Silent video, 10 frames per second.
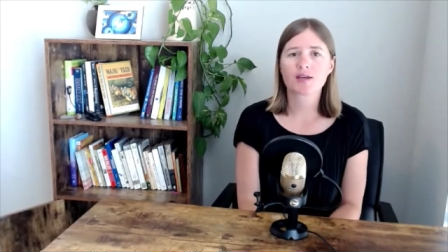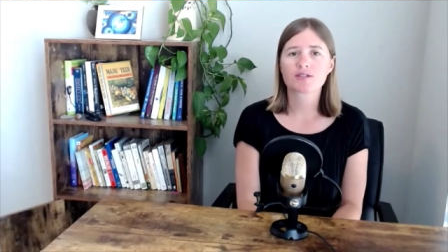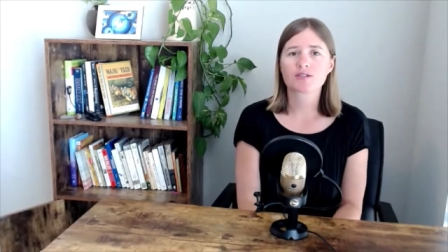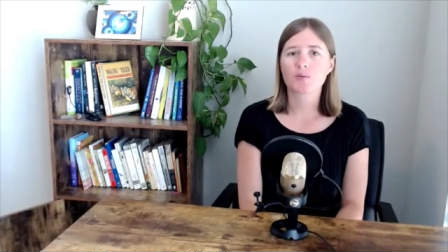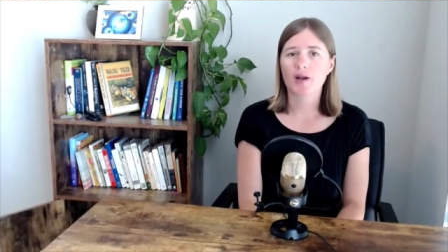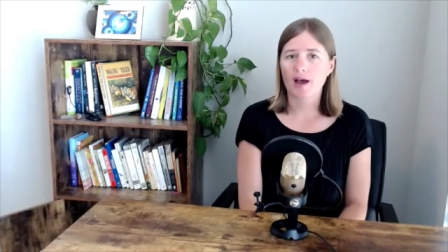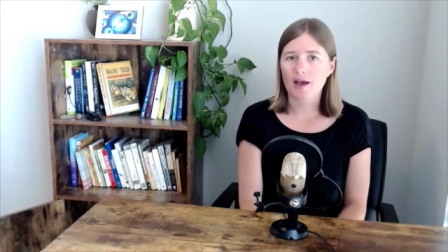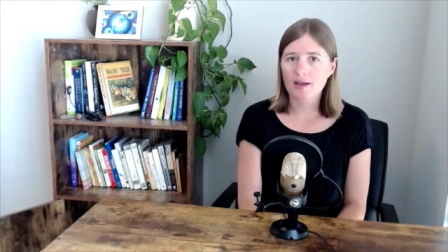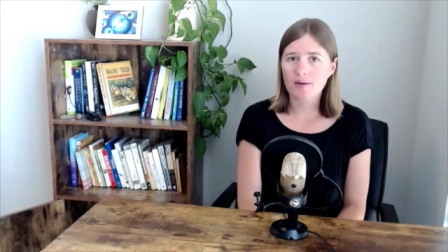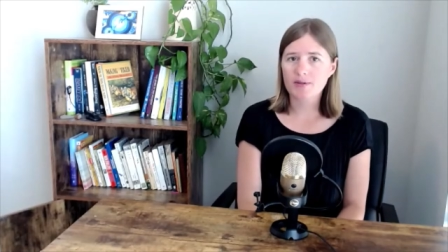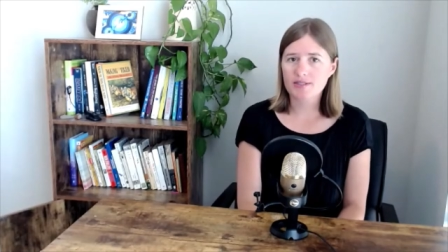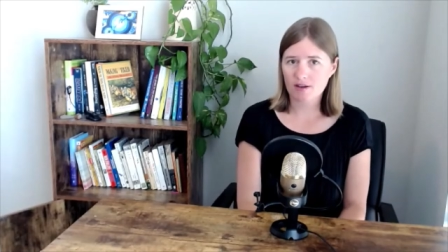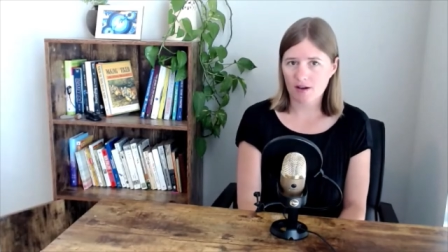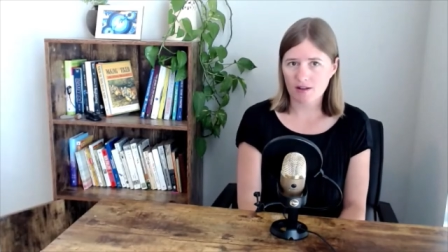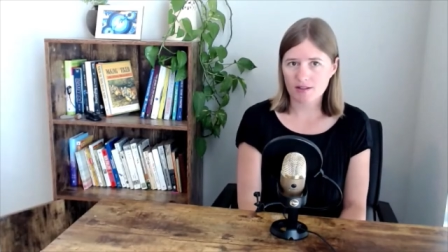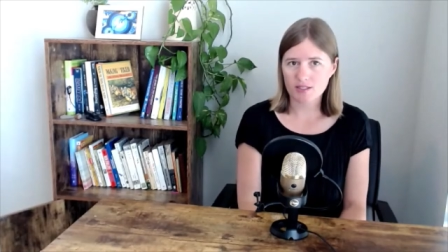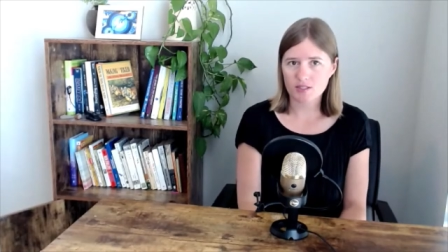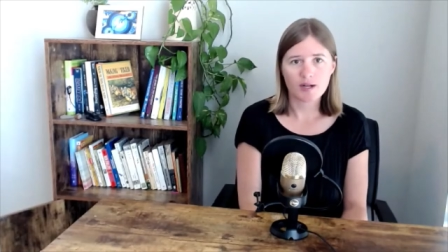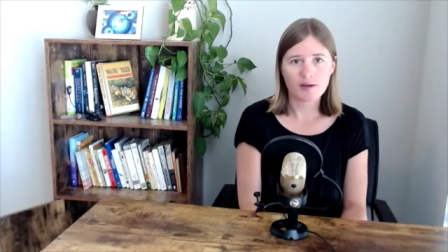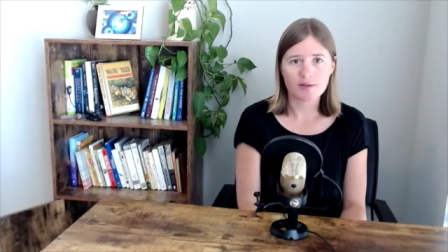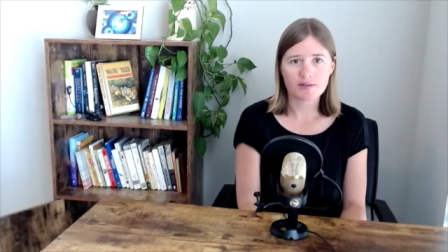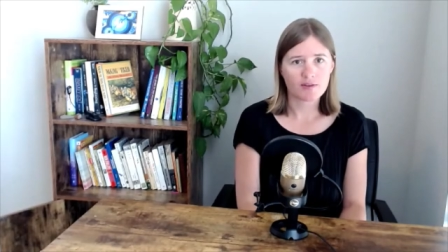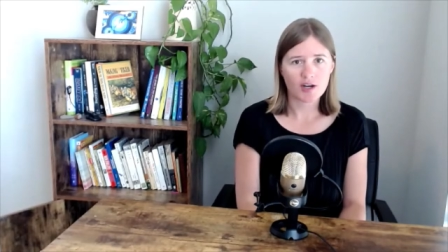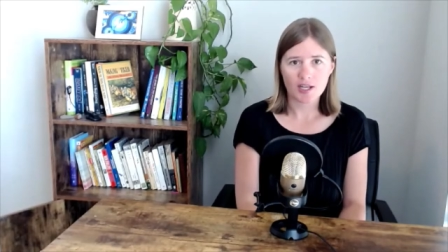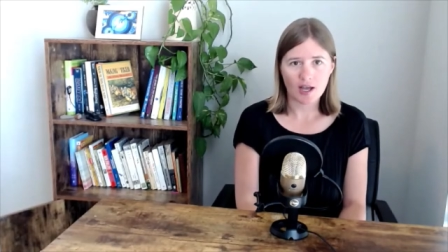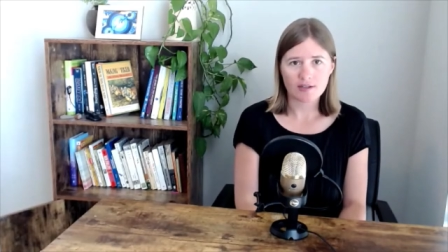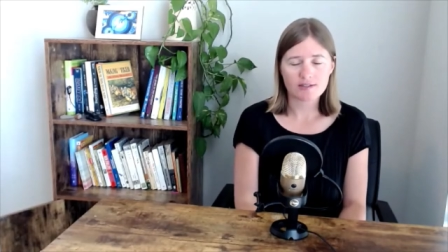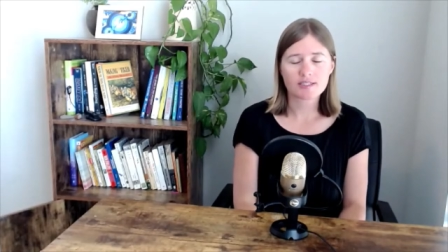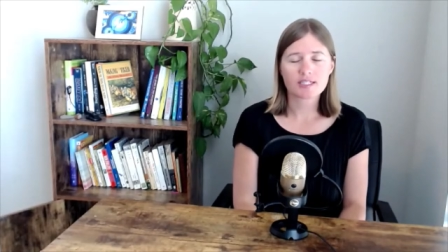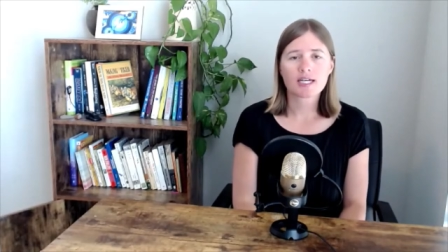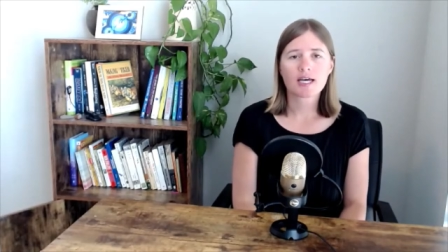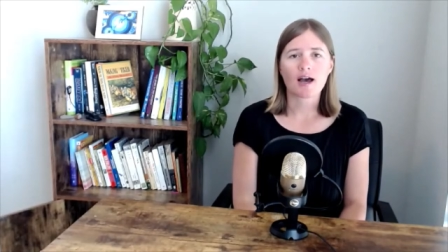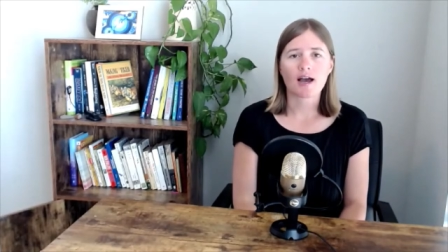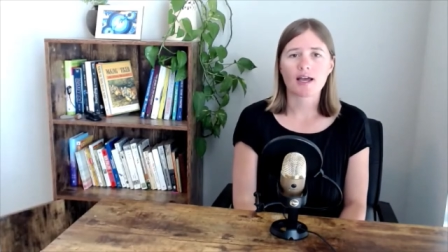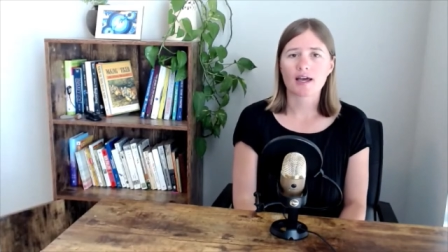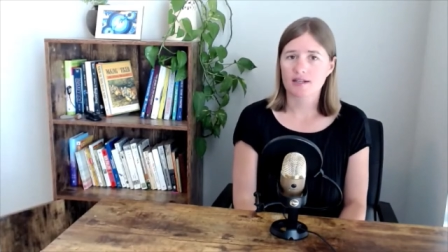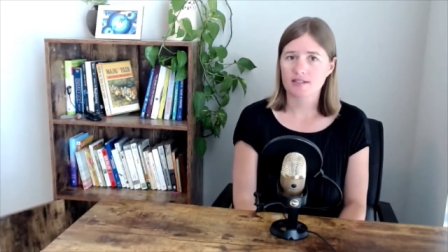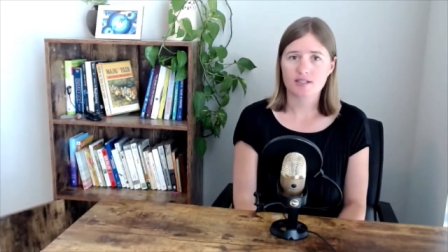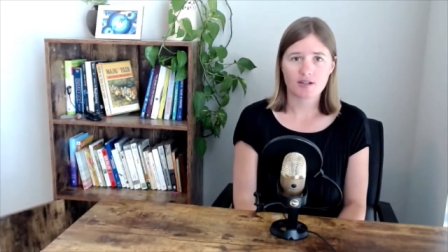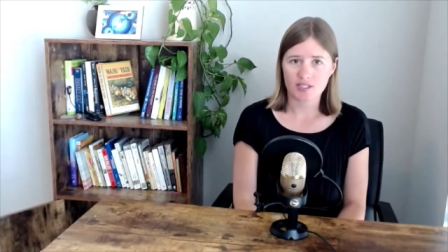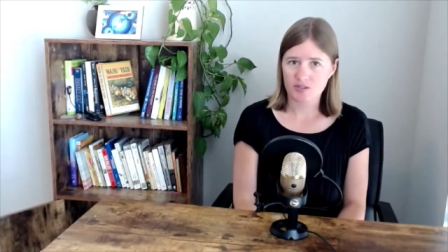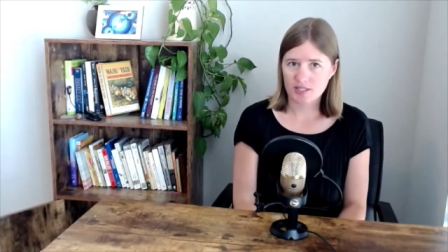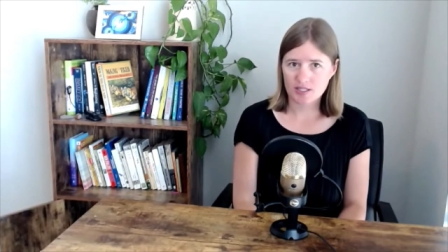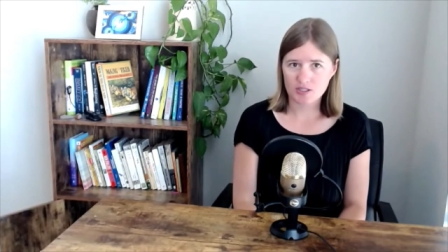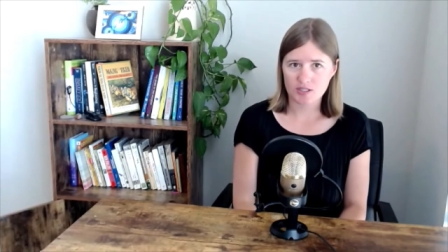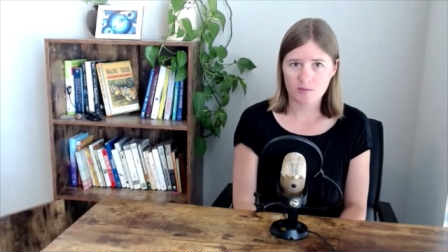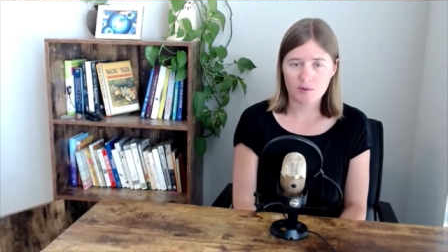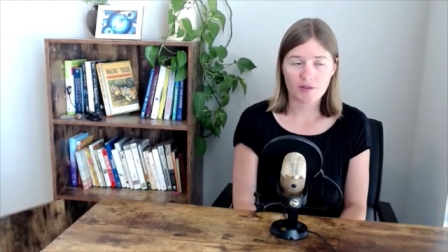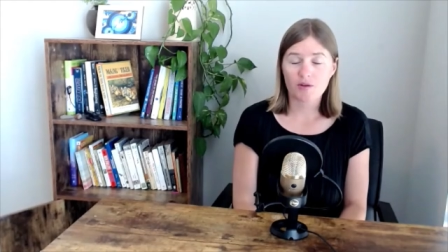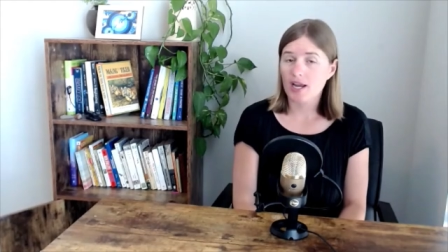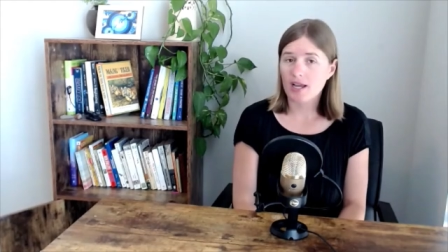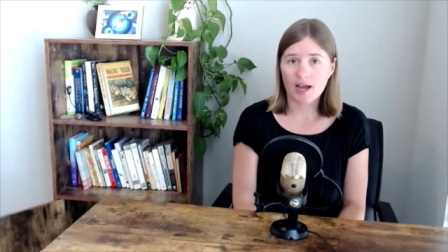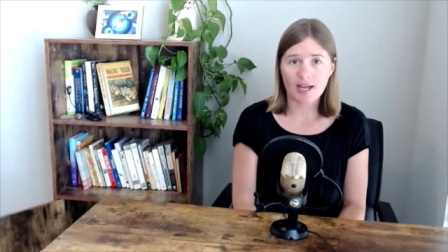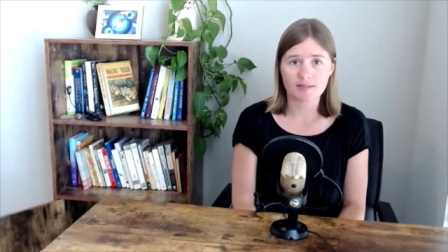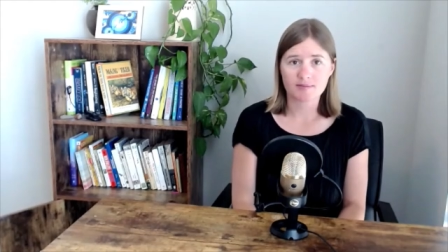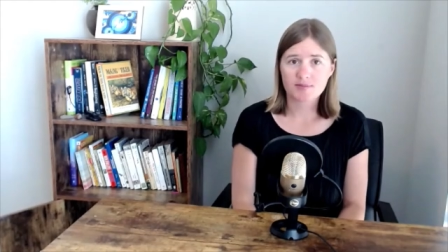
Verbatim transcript: So when I was in college, when I was very young, I had a serious relationship with a great guy.